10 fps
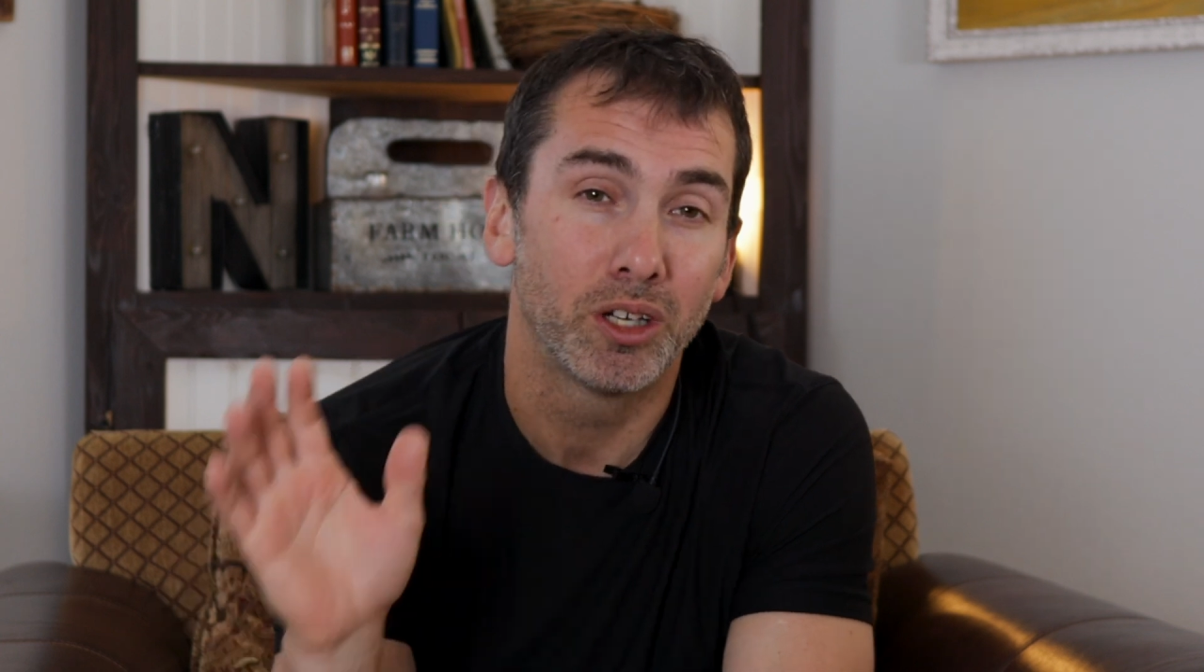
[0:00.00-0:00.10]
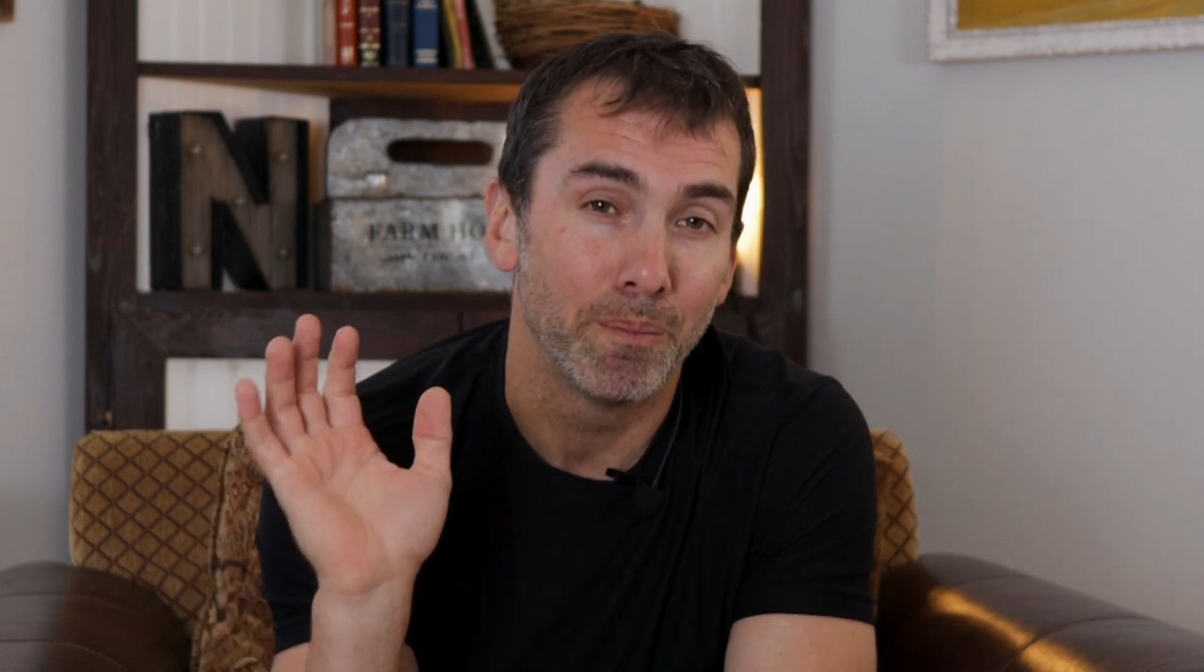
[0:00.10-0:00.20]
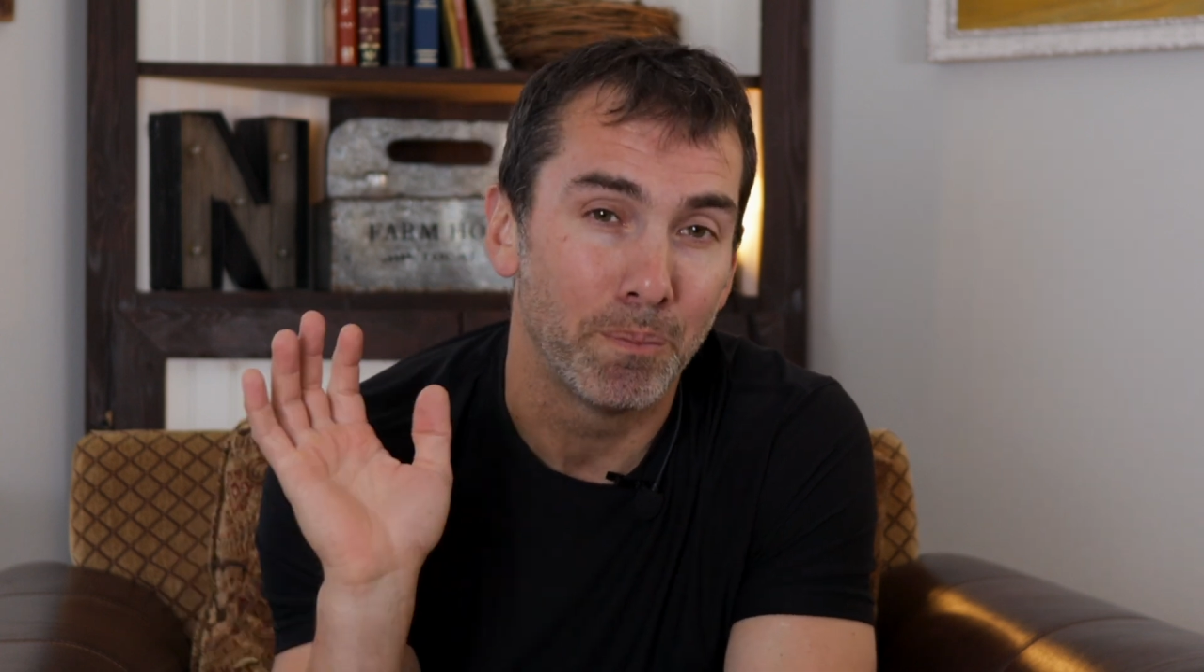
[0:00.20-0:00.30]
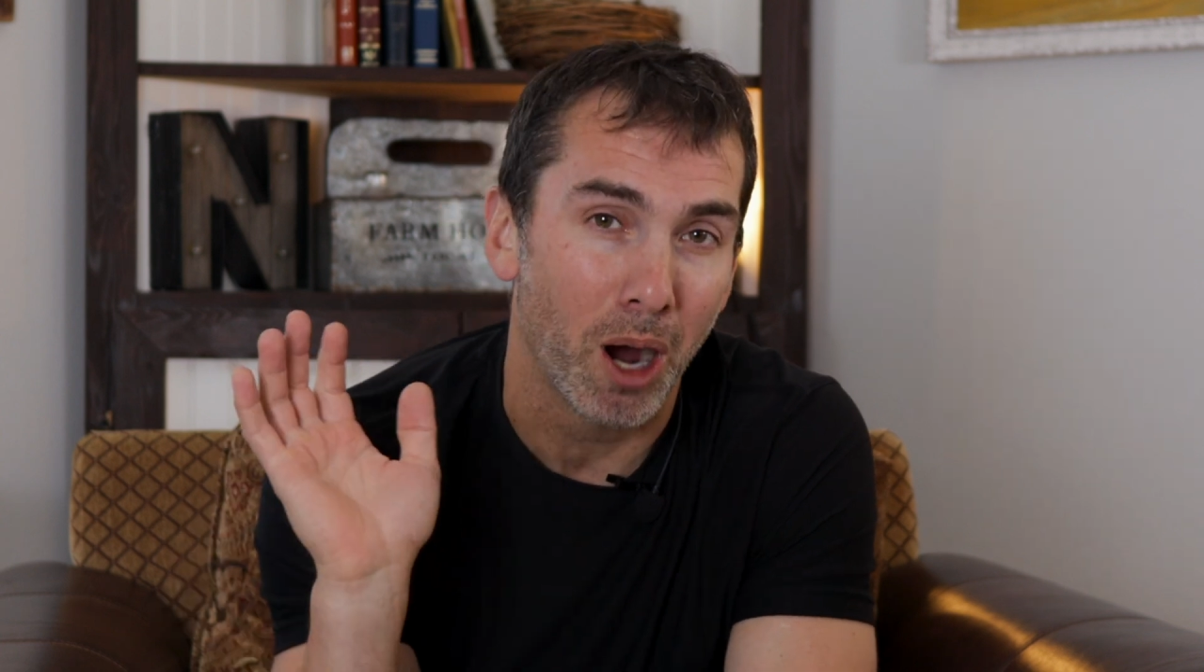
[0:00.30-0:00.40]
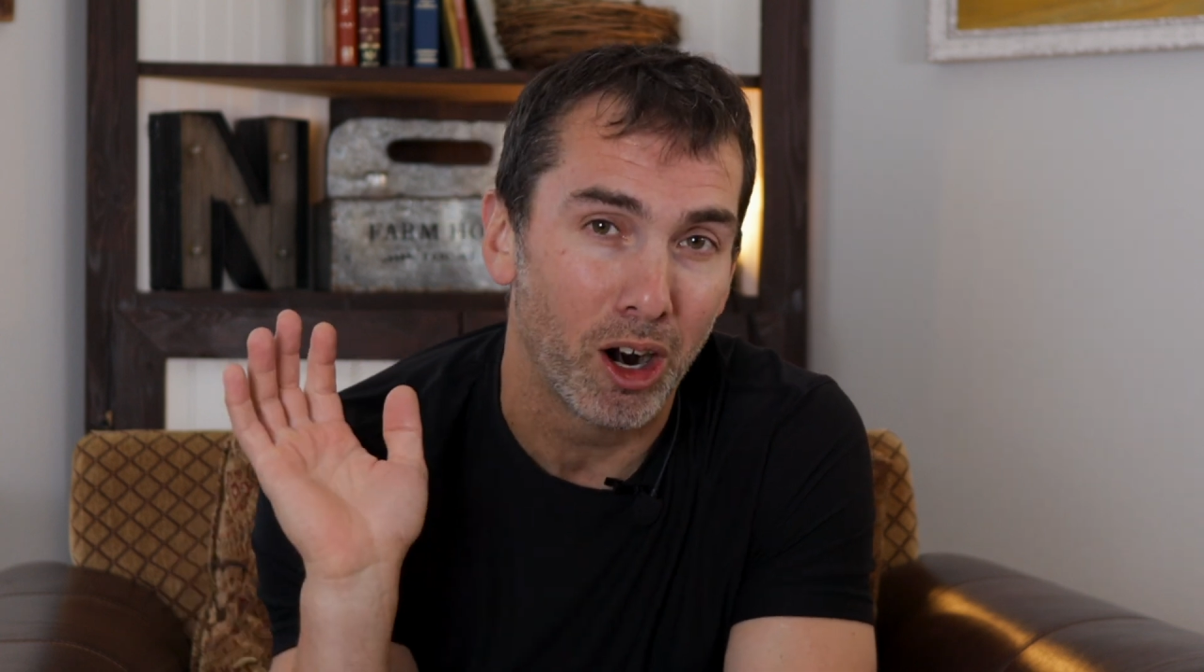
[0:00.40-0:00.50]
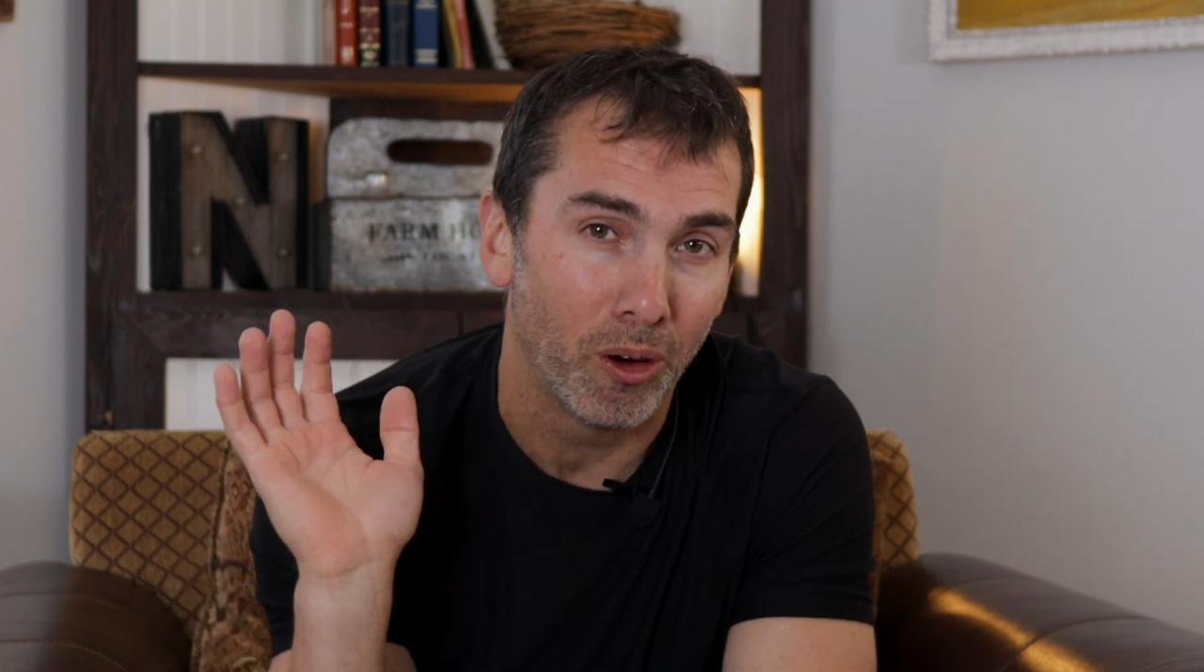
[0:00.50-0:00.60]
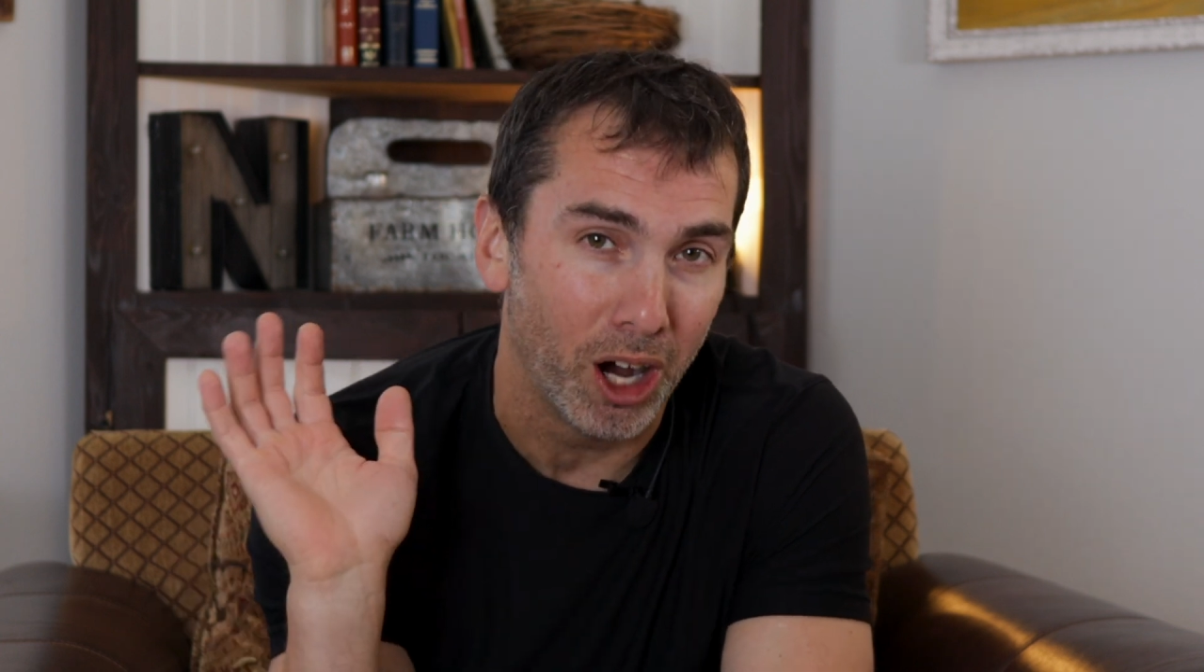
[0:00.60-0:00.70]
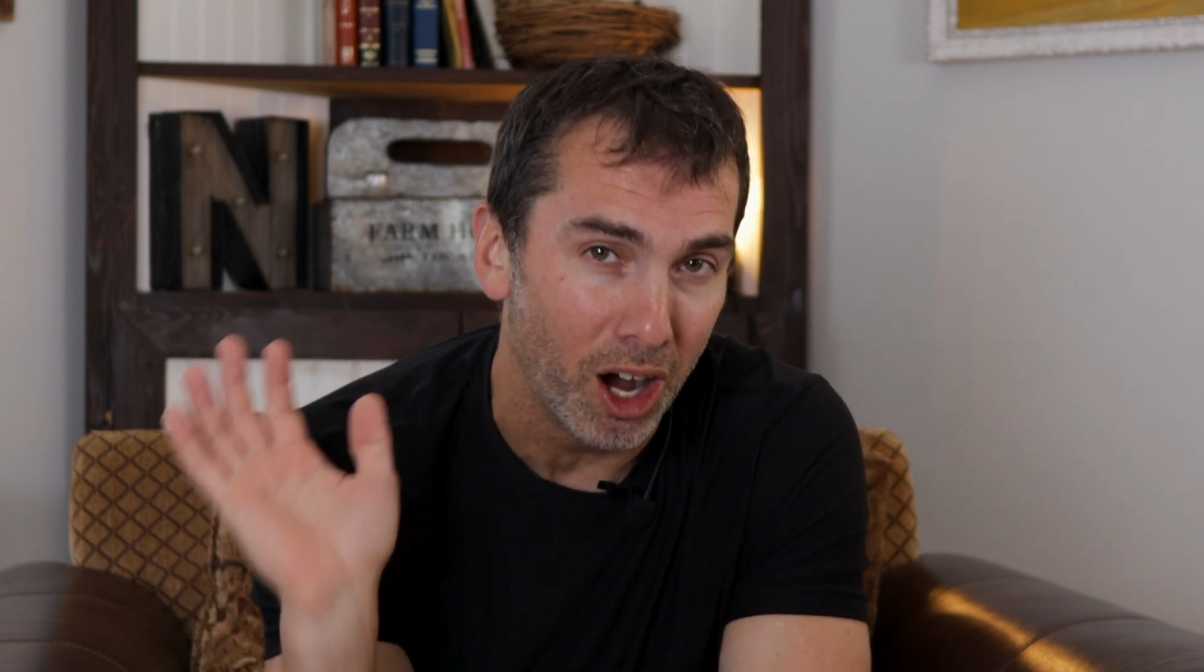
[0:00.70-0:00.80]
can borrow